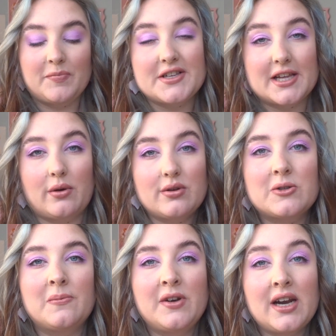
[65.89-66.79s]
So it's
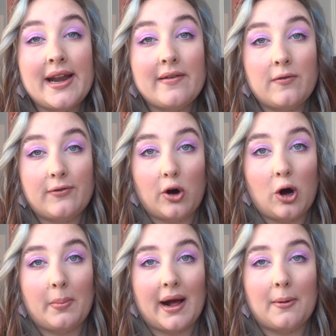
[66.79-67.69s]
something I never
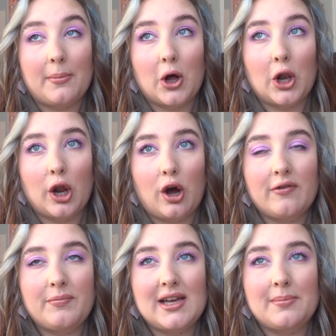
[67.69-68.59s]
thought about, but a lot
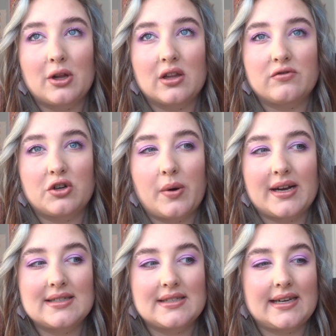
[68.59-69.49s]
of people have
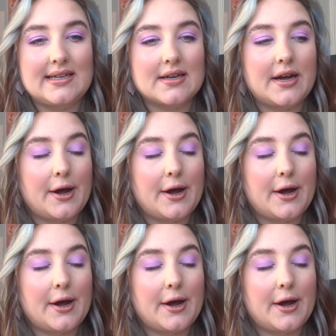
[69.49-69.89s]
requested